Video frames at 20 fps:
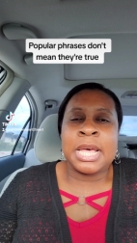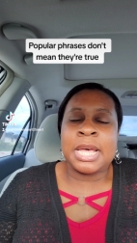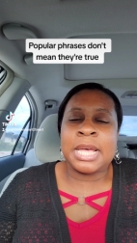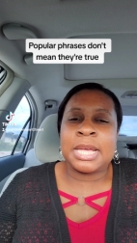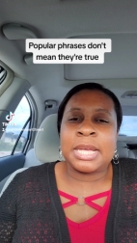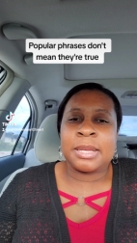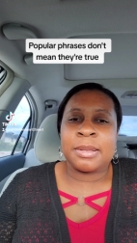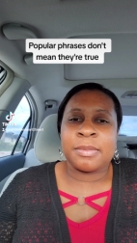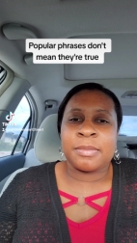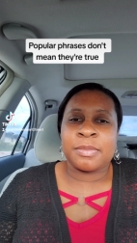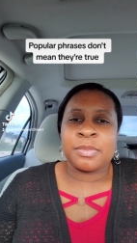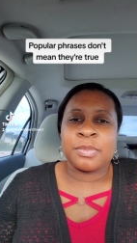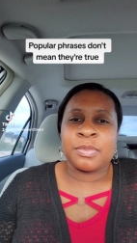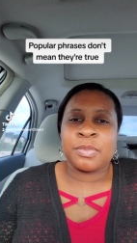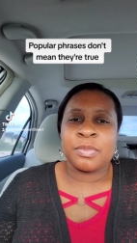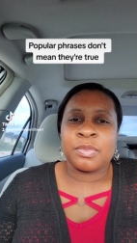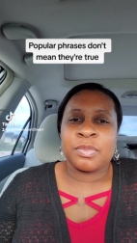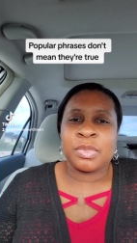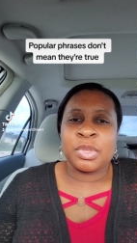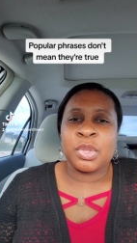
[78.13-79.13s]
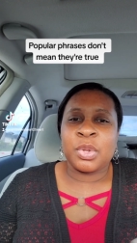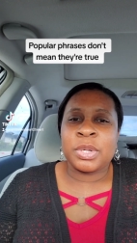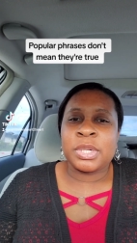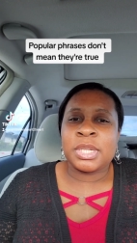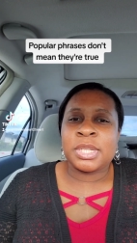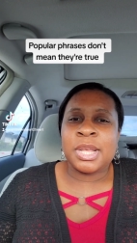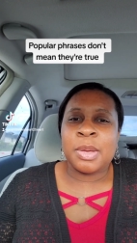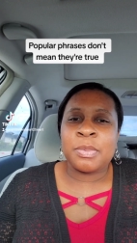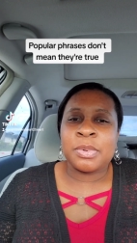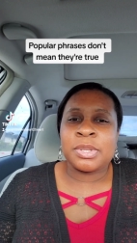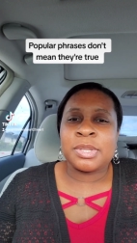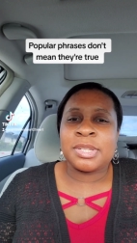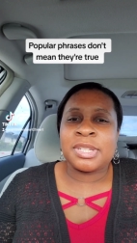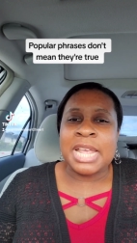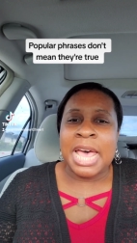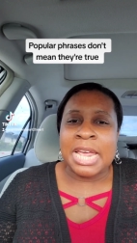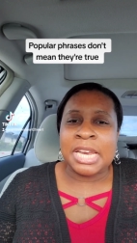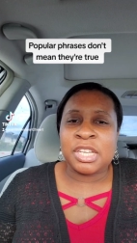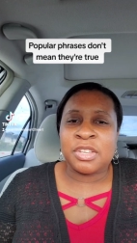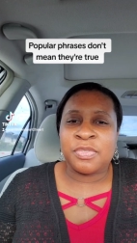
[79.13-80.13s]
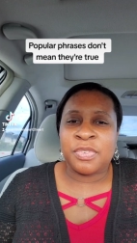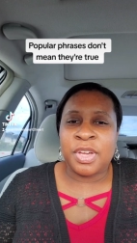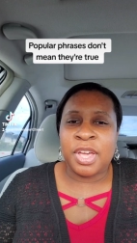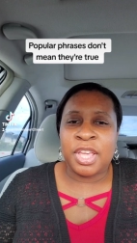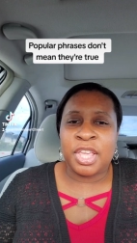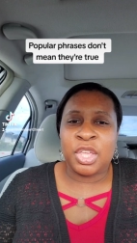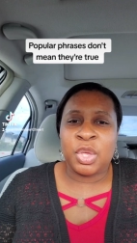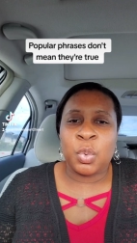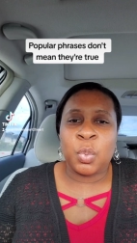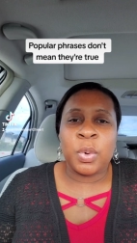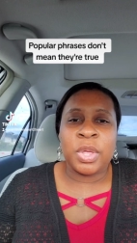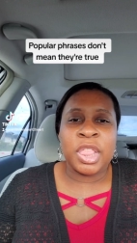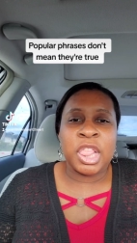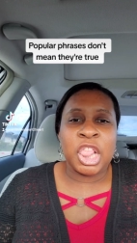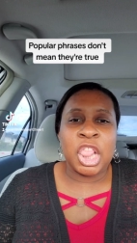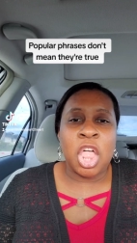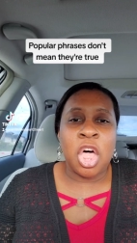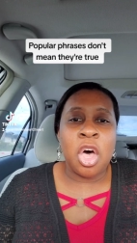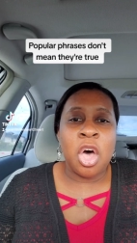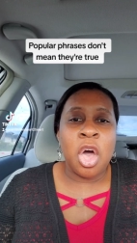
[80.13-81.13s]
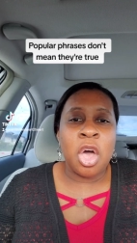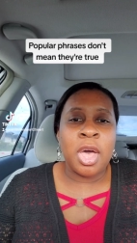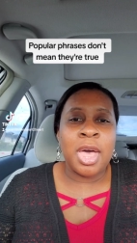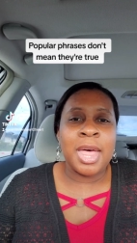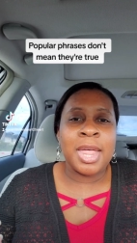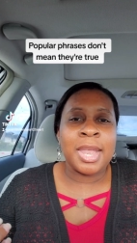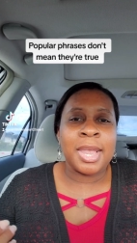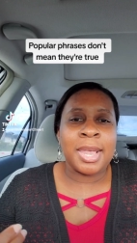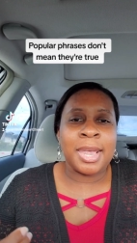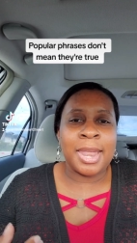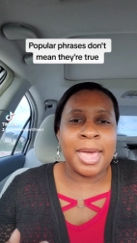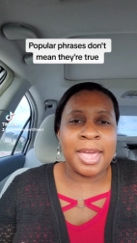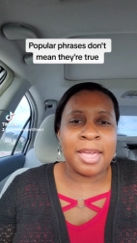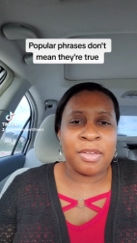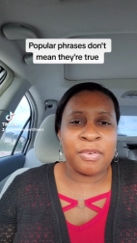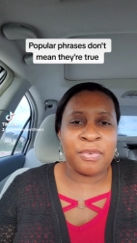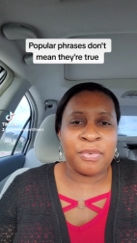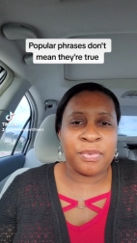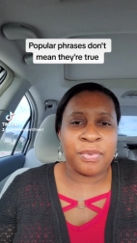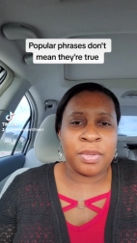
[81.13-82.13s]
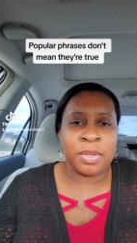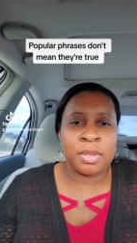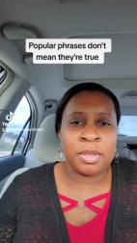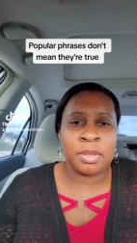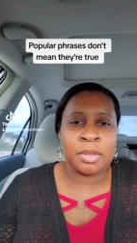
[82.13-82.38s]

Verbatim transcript: Um, the Lord says, I will satisfy you with long life.